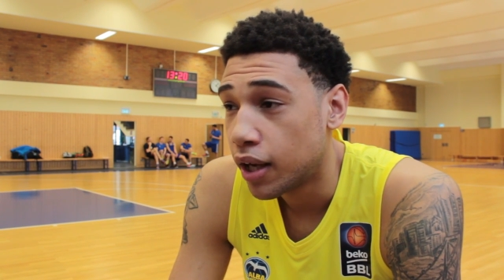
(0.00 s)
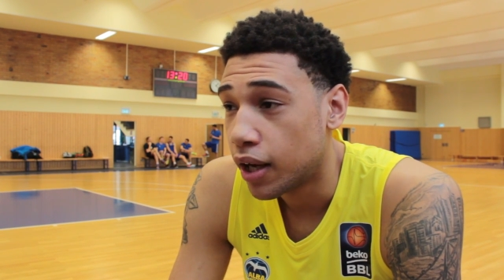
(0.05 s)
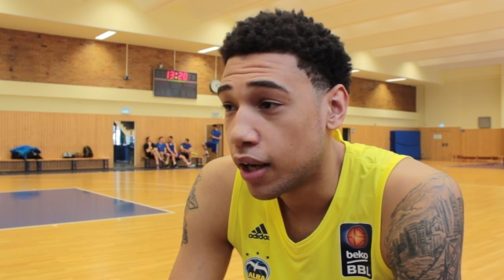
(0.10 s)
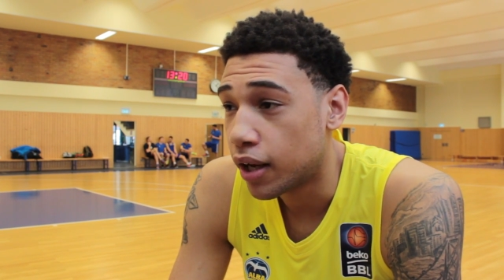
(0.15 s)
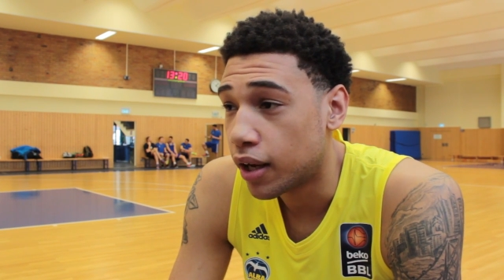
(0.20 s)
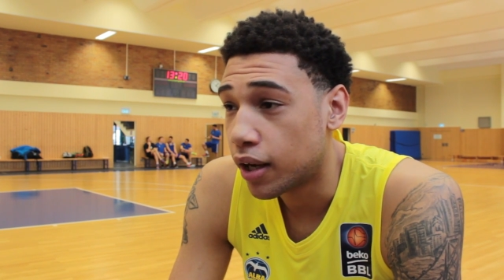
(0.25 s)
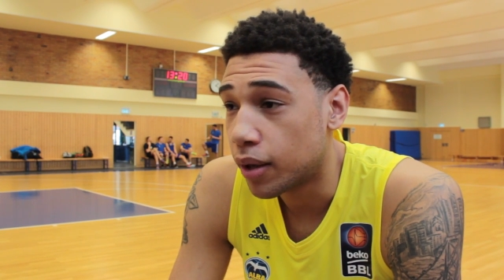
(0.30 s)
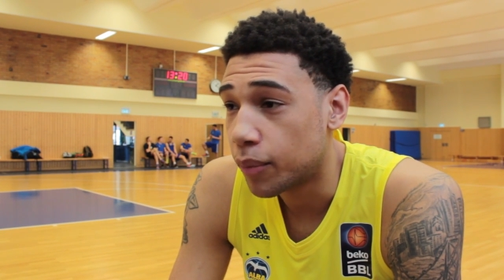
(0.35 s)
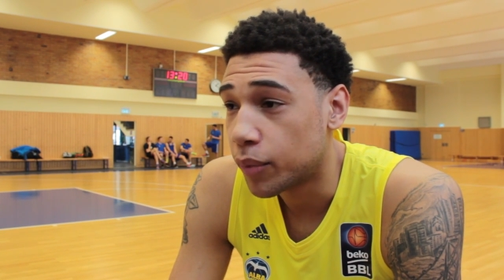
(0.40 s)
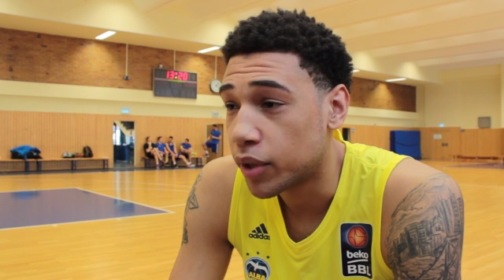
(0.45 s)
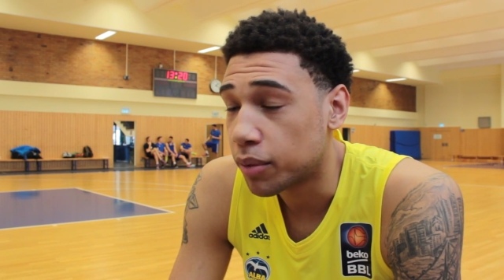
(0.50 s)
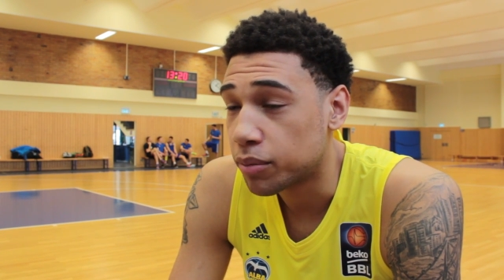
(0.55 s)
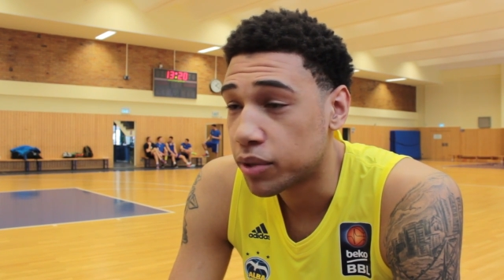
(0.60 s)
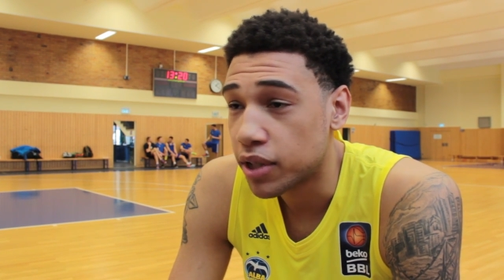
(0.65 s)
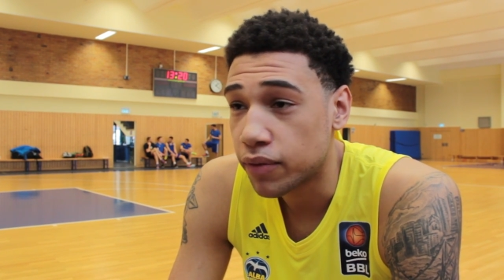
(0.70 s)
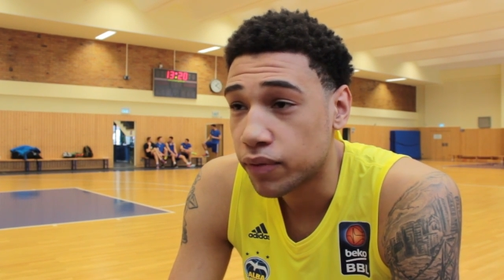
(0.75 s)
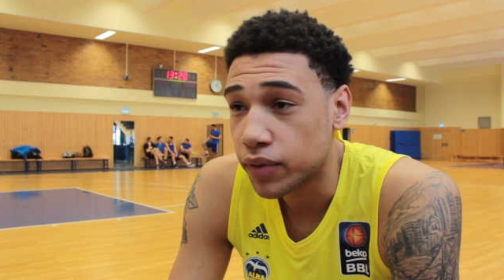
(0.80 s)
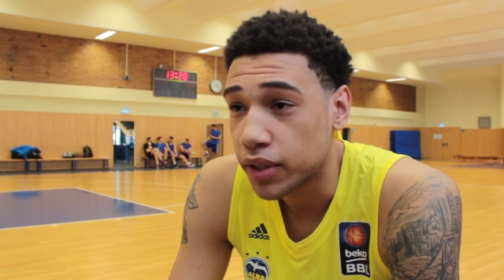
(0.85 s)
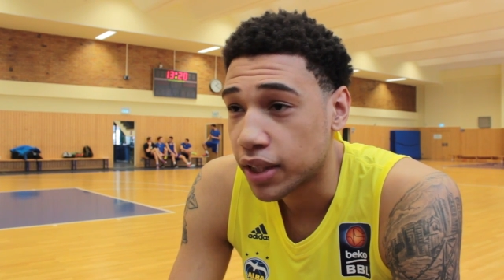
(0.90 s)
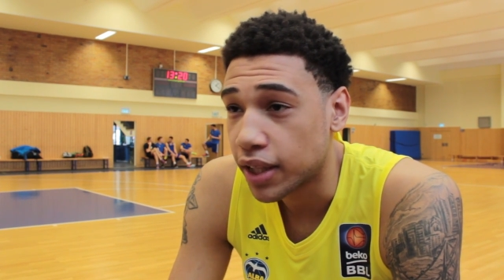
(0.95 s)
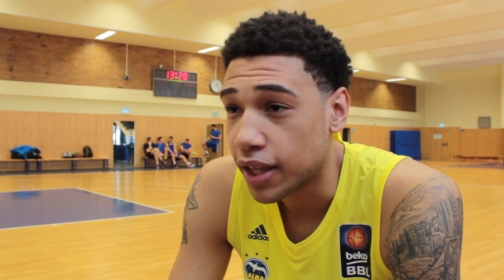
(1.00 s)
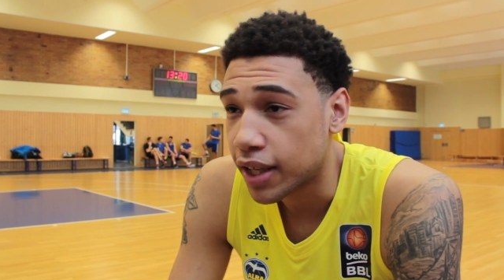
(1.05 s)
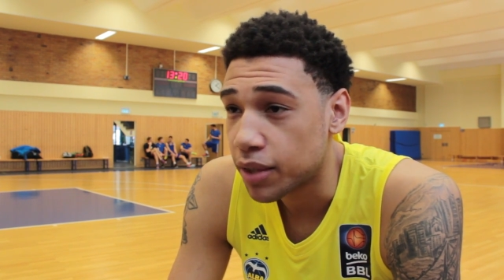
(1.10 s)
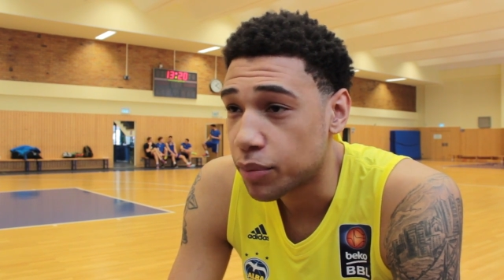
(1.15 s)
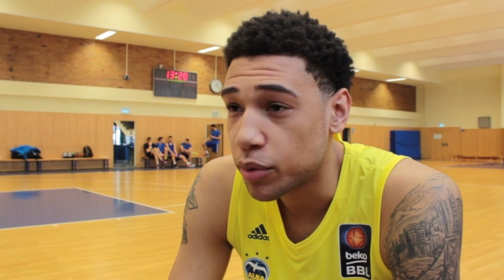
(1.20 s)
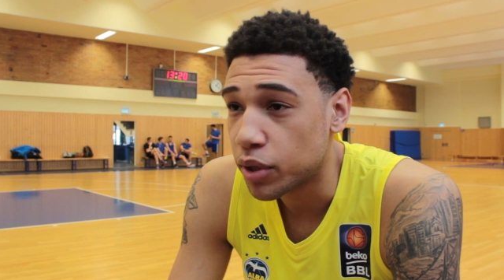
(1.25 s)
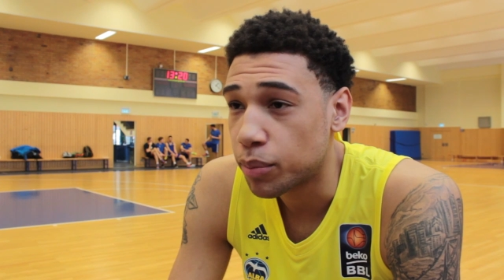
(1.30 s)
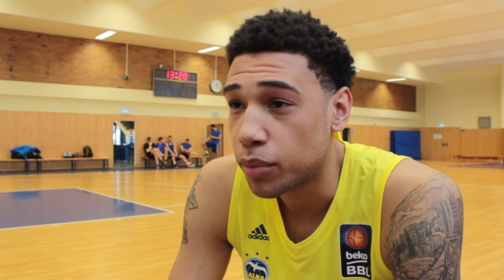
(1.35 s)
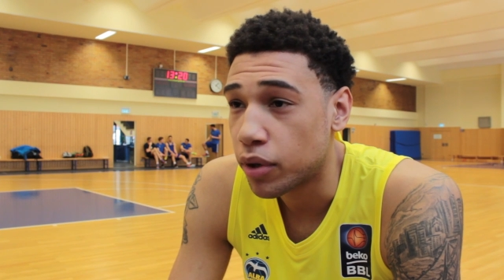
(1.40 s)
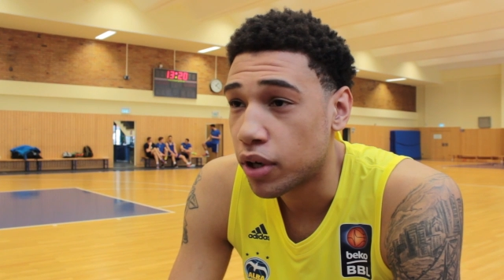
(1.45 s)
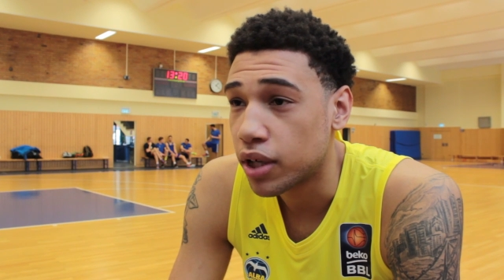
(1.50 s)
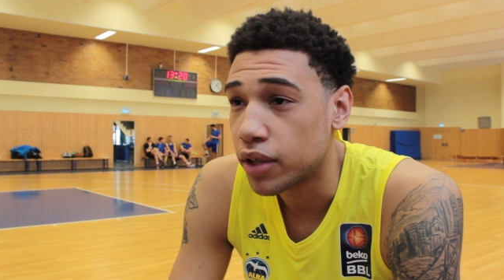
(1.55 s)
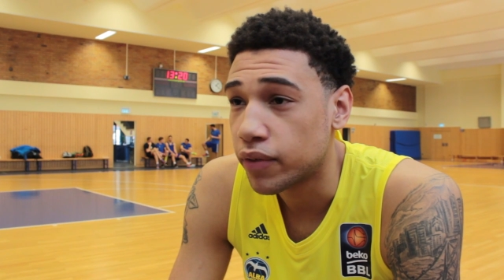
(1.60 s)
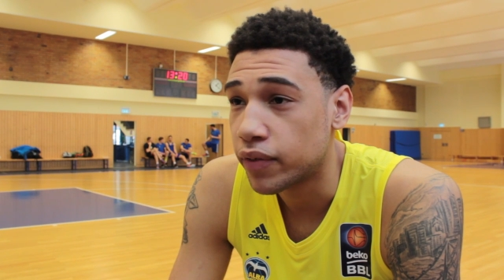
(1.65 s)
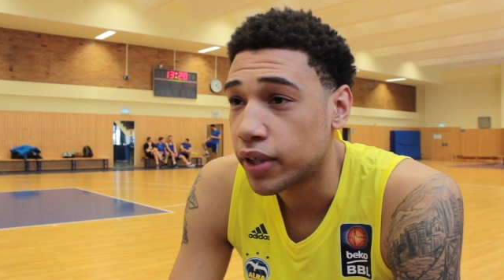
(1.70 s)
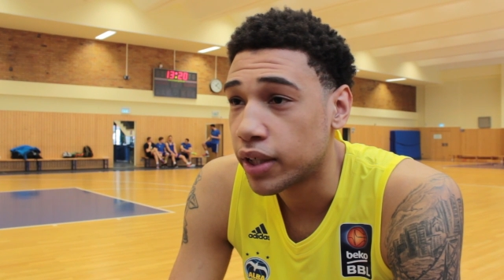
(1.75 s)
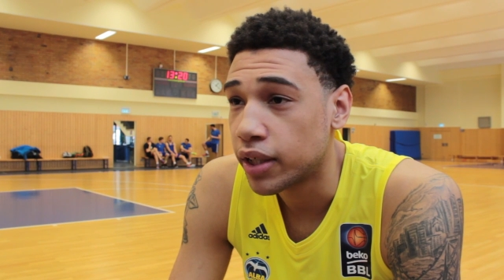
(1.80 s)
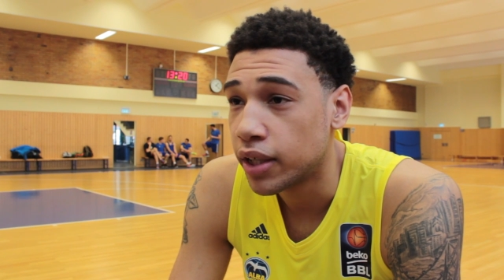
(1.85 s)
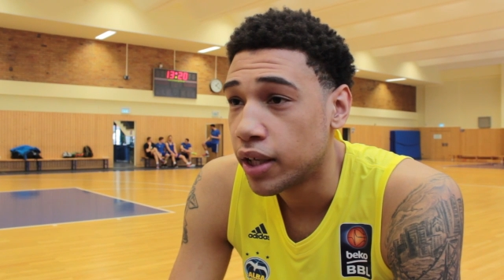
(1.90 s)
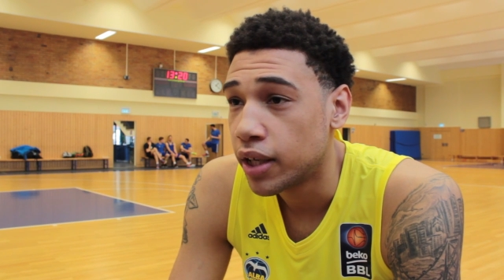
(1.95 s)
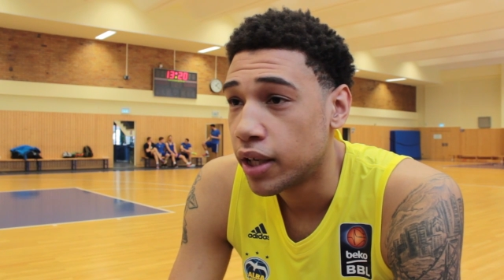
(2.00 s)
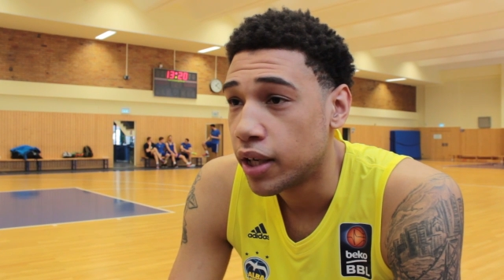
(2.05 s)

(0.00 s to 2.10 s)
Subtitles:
and I'm definitely glad to be a part of it.